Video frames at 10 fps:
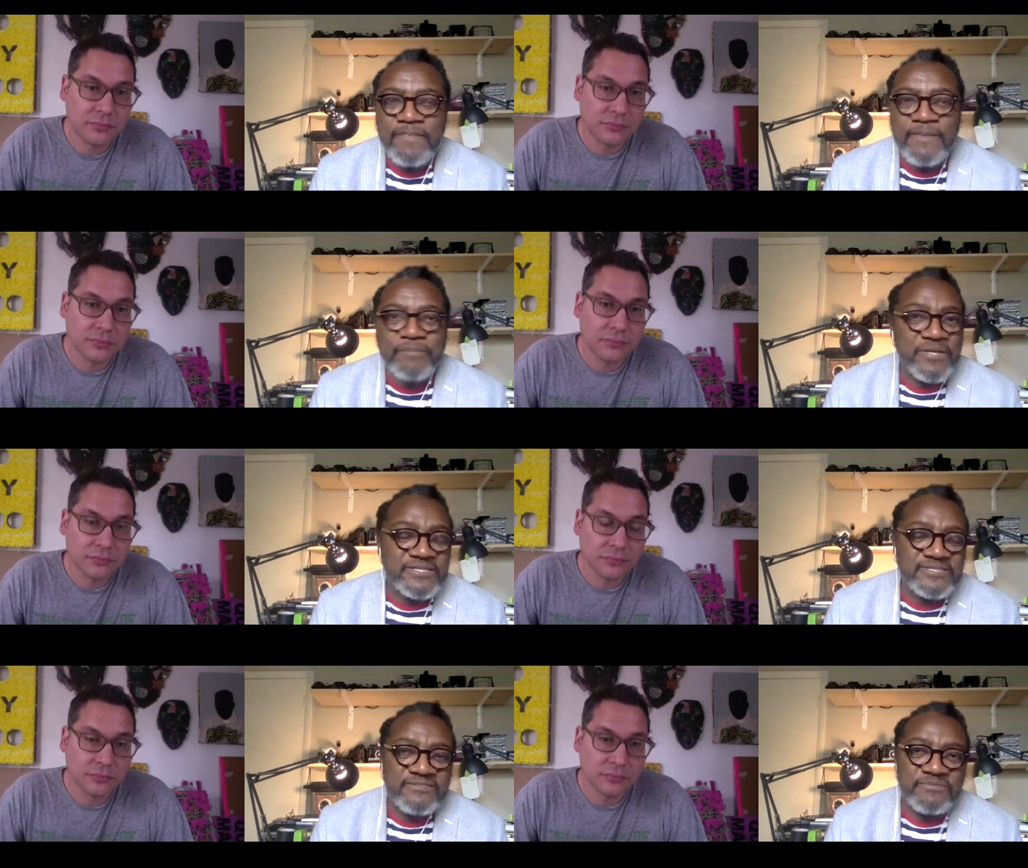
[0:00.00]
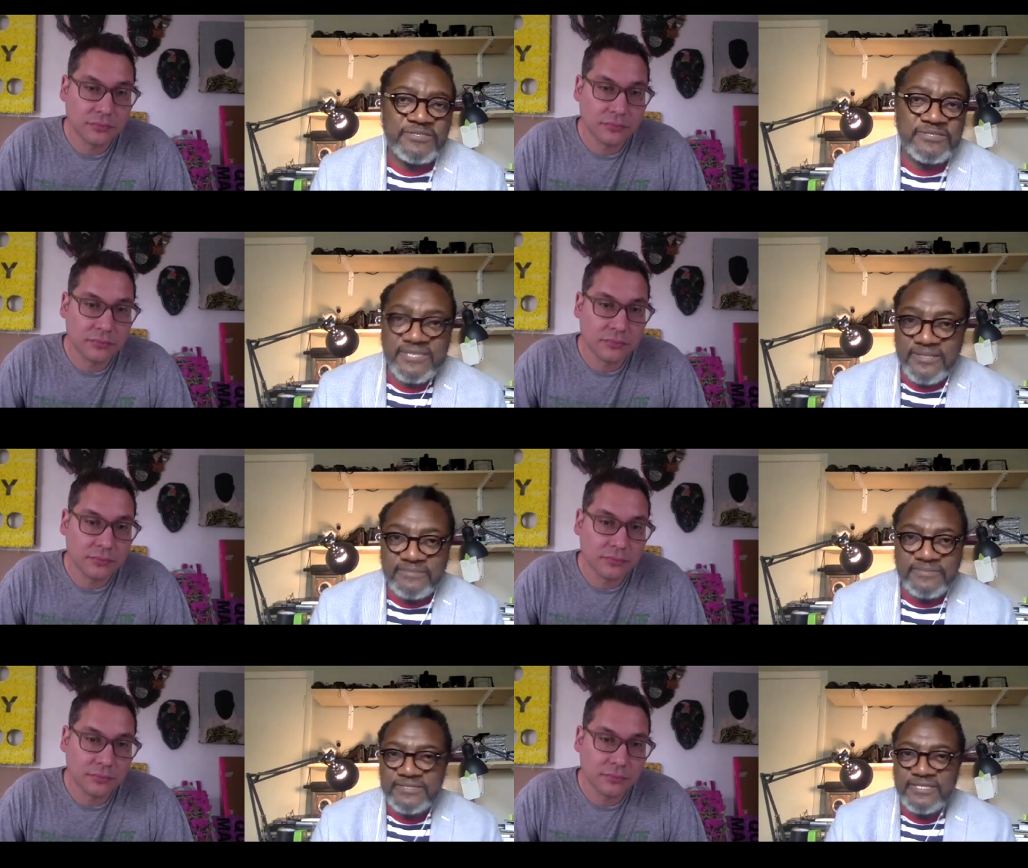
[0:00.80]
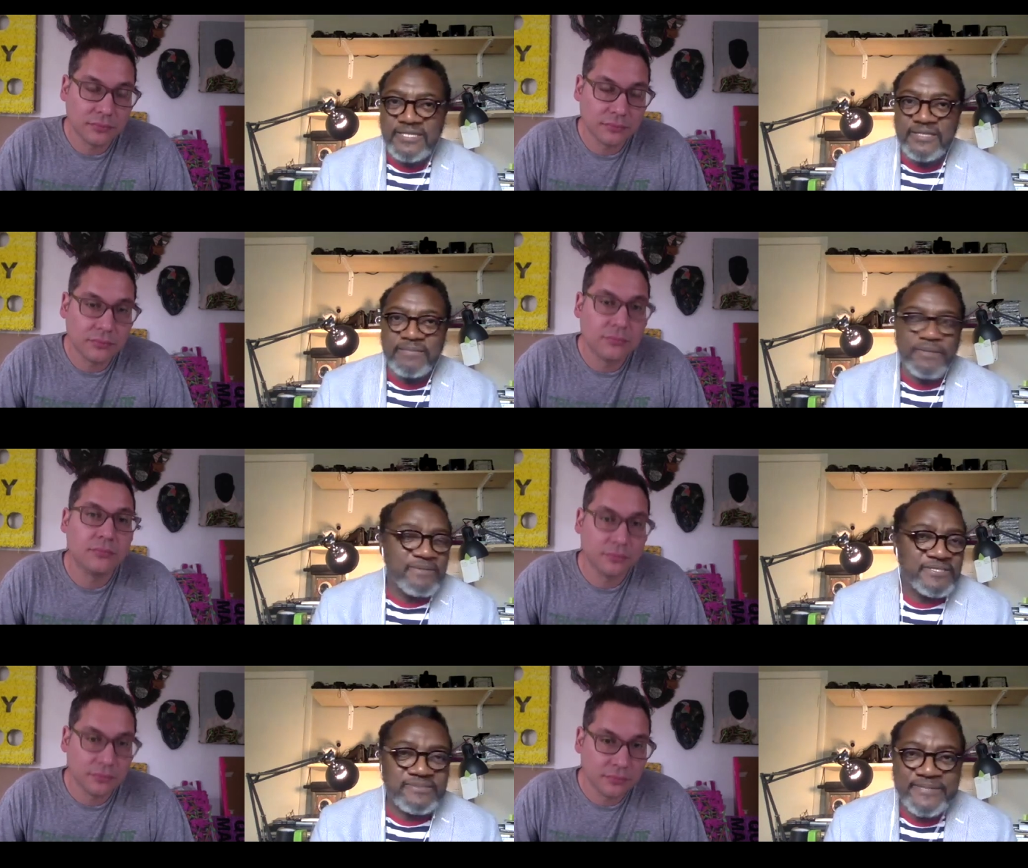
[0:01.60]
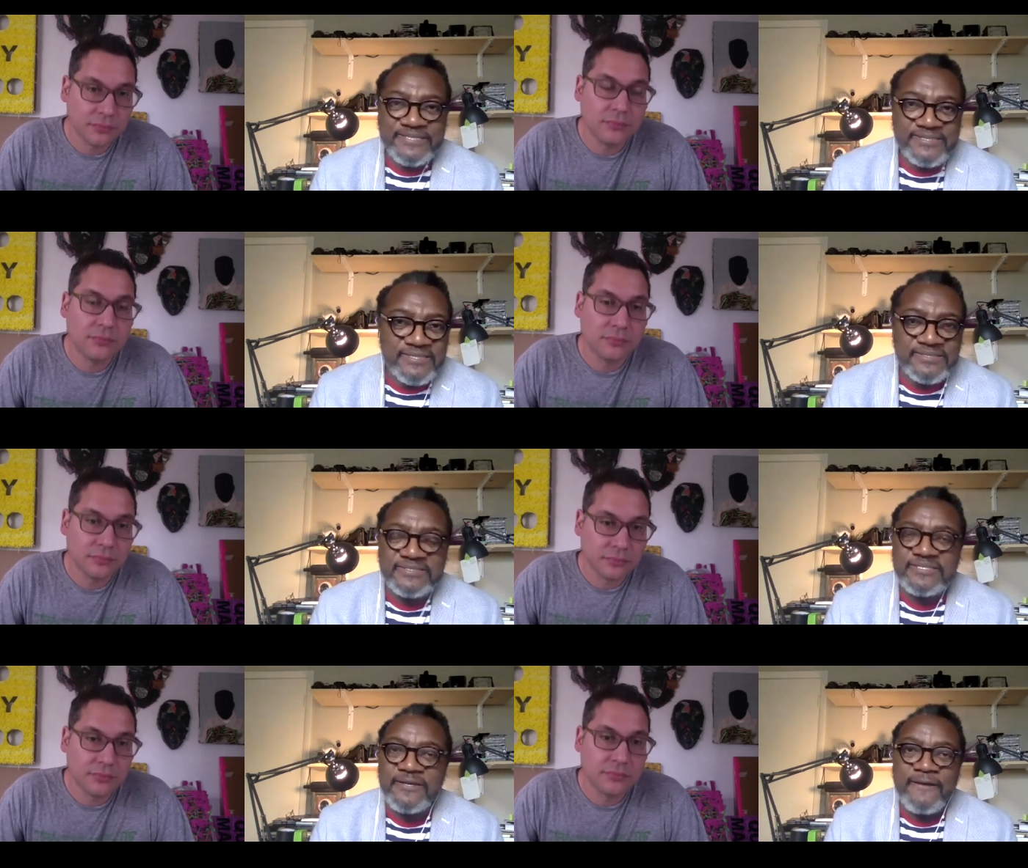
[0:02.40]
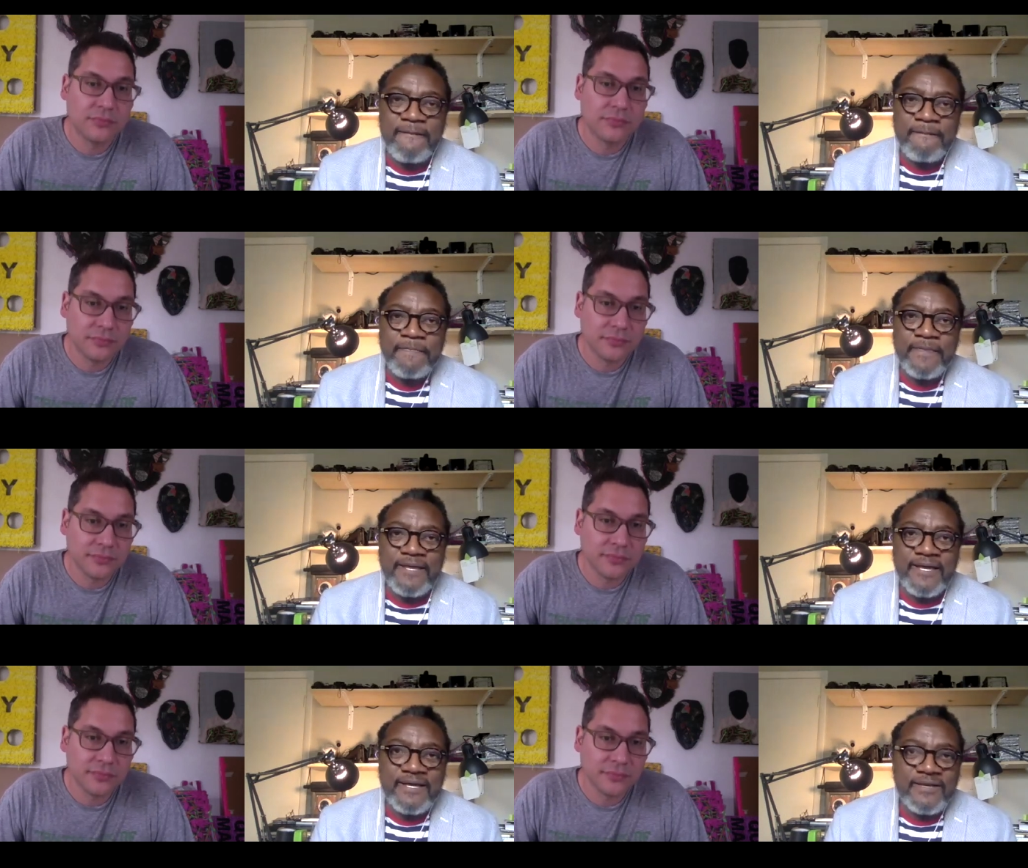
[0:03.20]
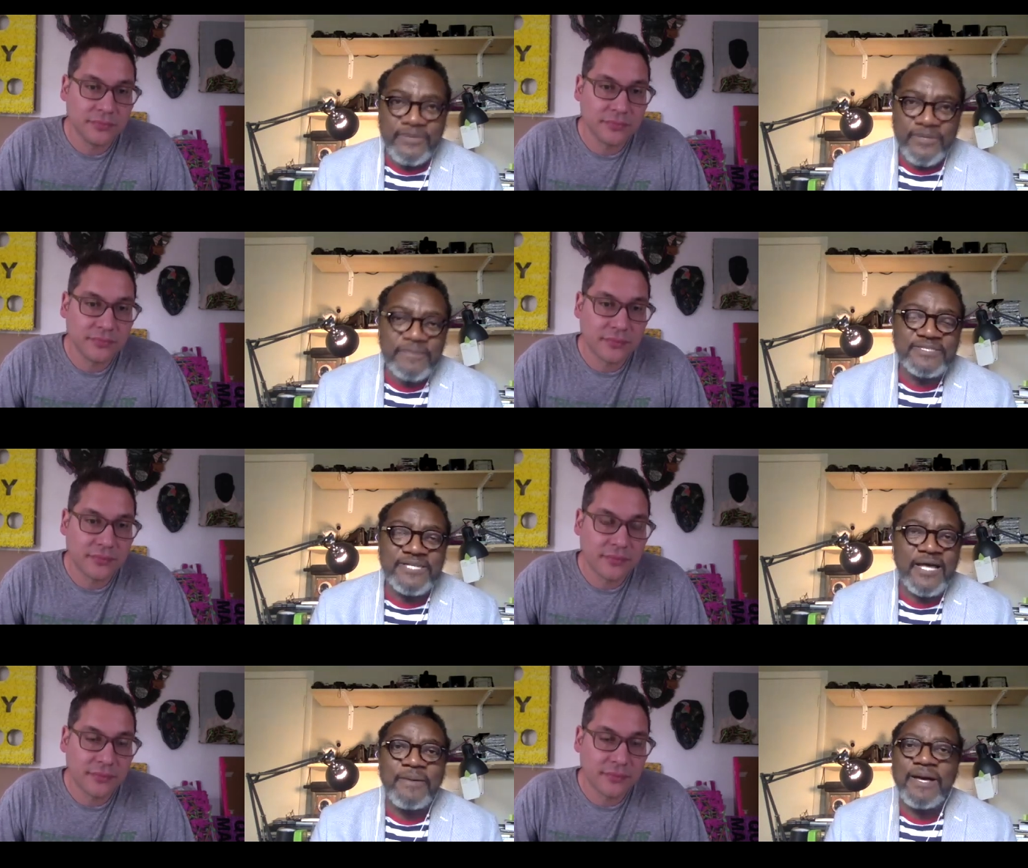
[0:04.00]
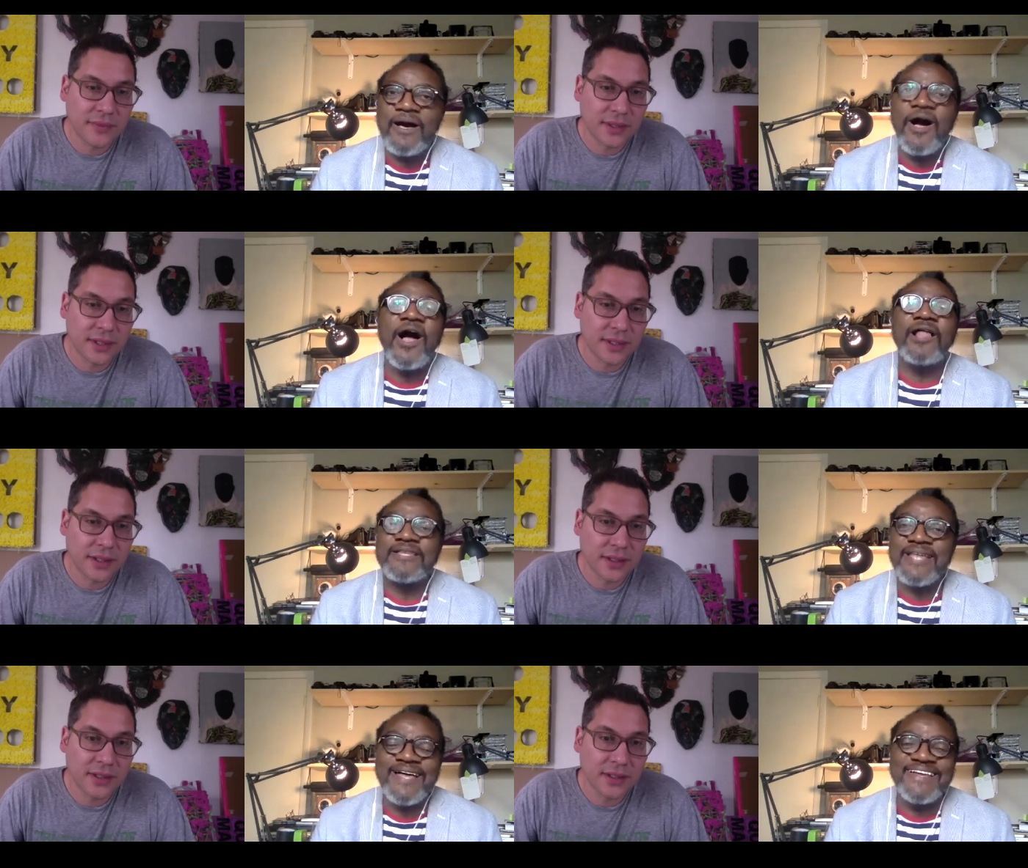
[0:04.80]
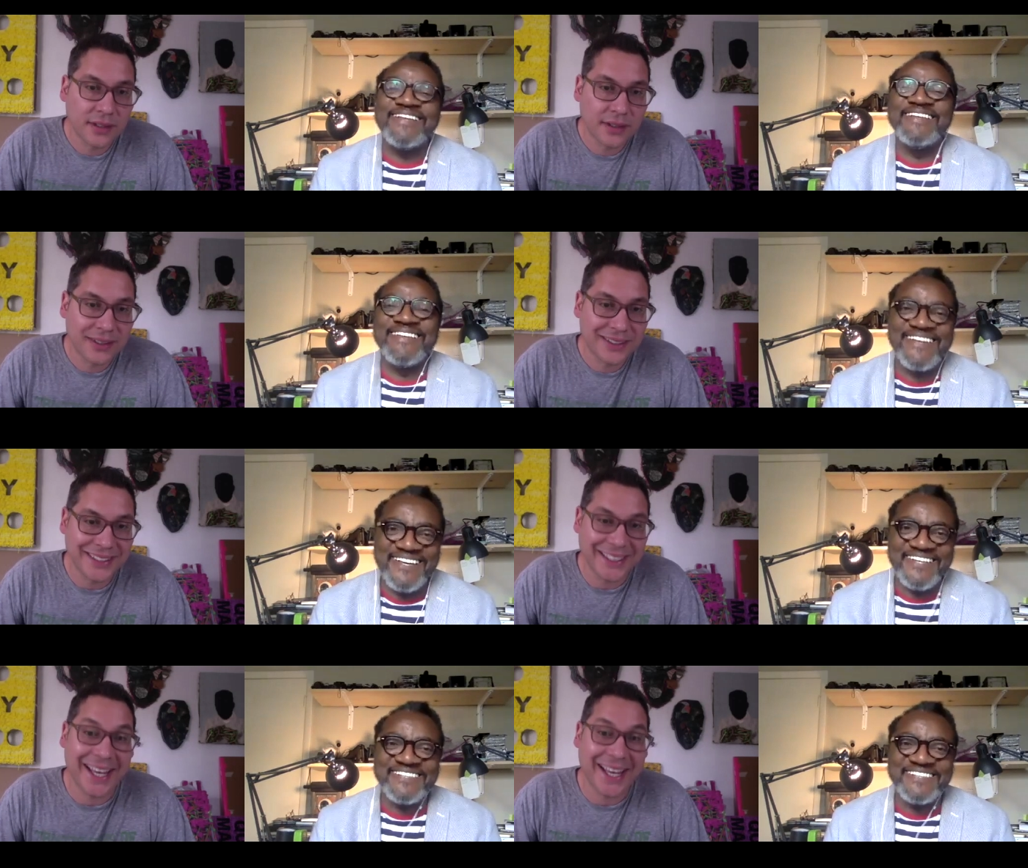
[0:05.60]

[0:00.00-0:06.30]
Speaker 1: the place of museums in public spaces. And we're gonna be talking about all of that. Yeah.